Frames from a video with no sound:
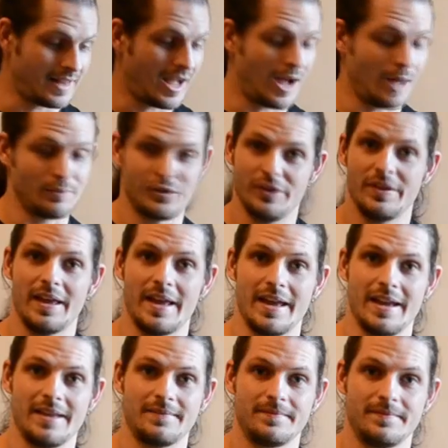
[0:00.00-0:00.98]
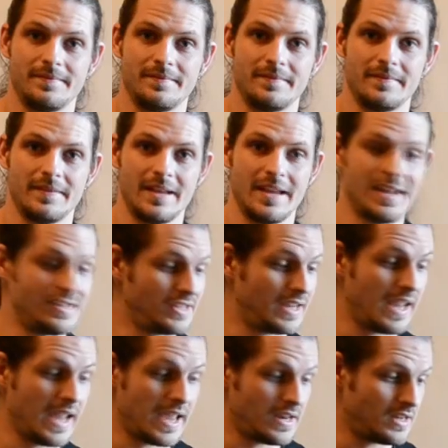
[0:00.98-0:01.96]
Up to there is
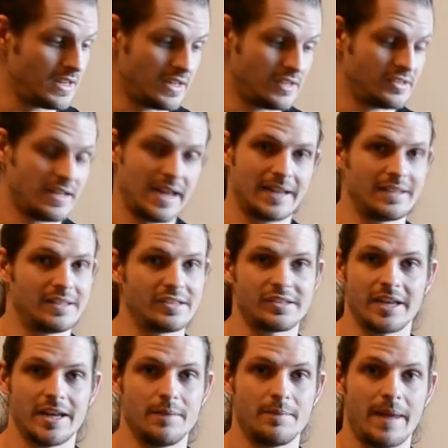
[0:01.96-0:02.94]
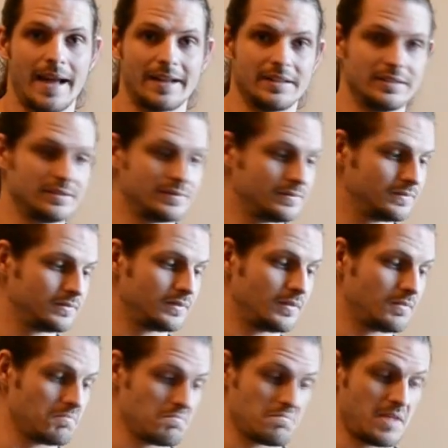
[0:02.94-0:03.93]
again exactly the same pattern
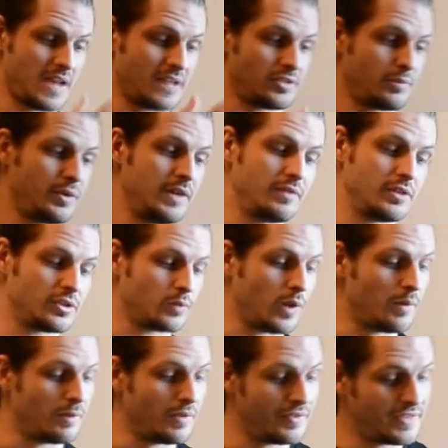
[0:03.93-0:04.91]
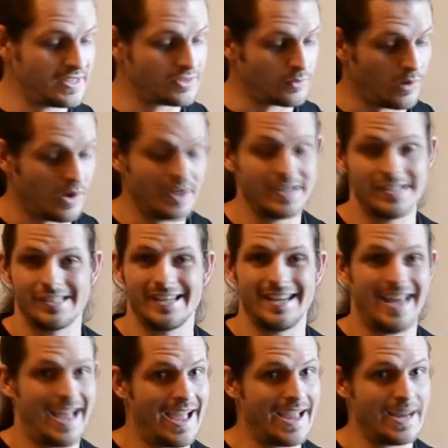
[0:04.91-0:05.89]
as the previous one, but this one is in
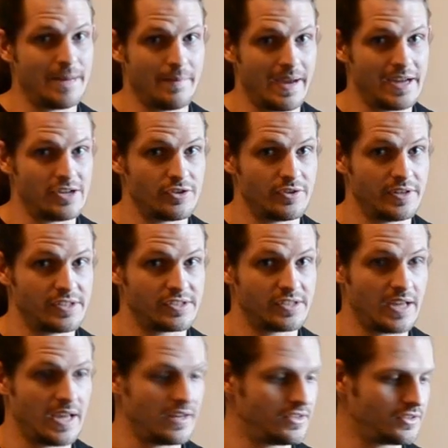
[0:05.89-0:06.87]
A major instead.